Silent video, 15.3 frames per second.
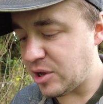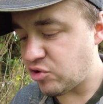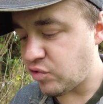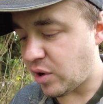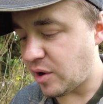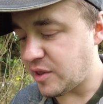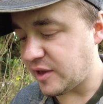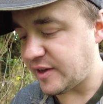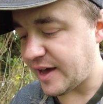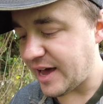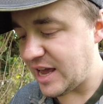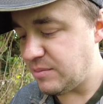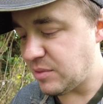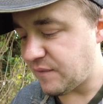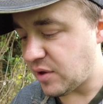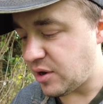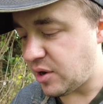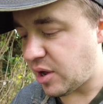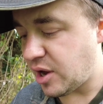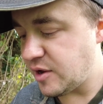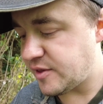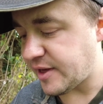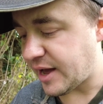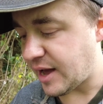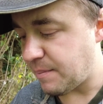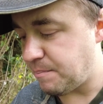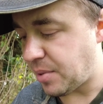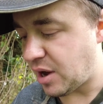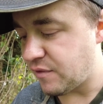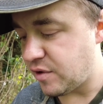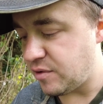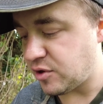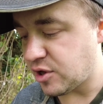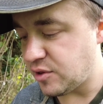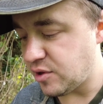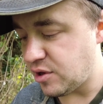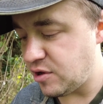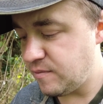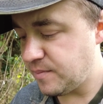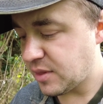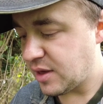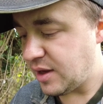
tried again with a lighter borrowed canoe